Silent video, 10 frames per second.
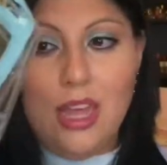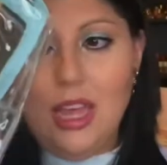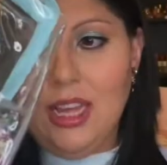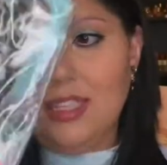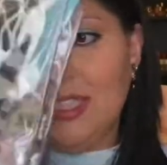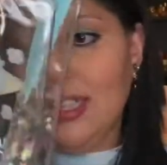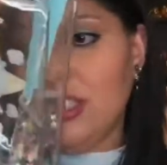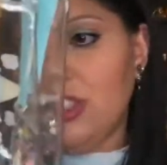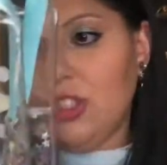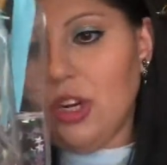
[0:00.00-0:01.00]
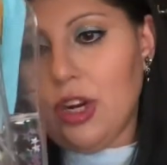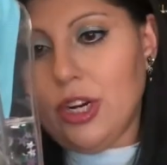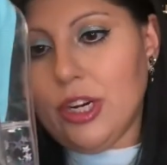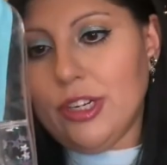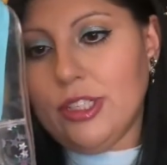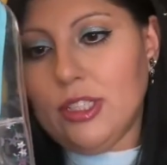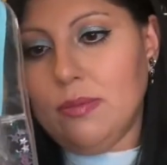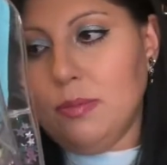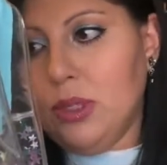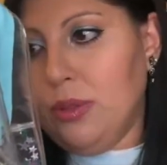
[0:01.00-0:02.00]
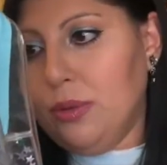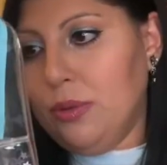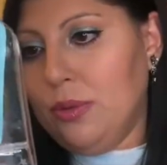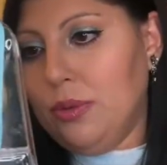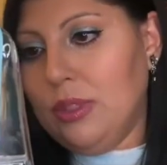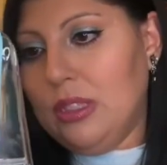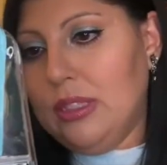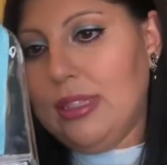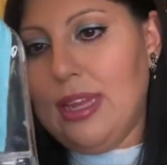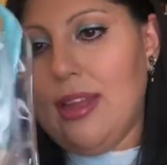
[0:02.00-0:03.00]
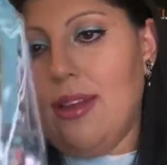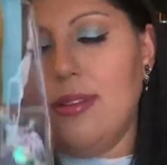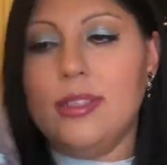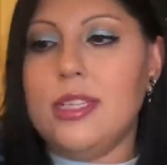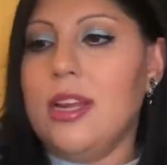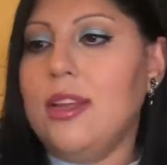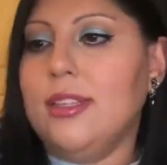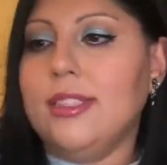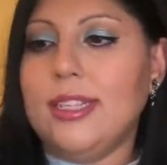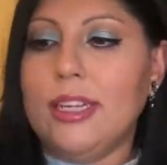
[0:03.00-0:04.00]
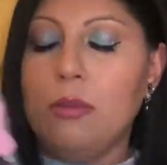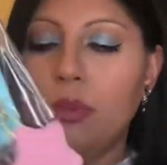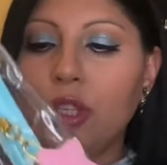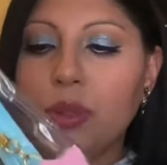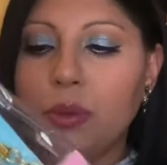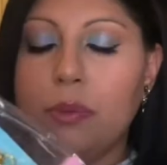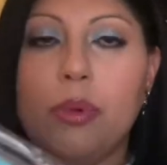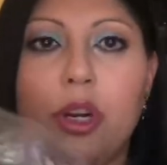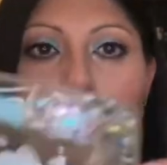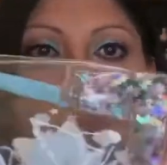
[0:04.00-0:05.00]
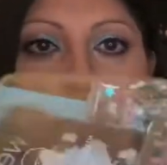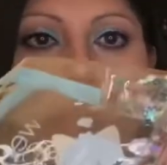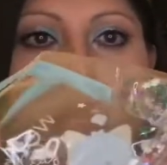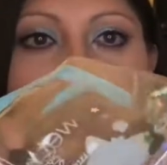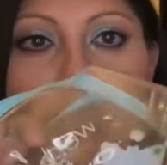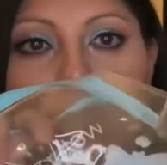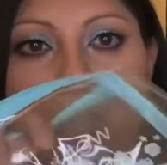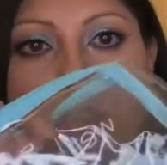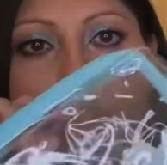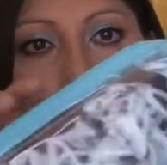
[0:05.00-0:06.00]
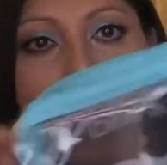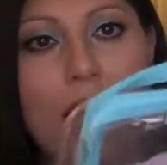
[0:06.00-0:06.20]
It's like stars and moons, and it's like blue and purple and clear,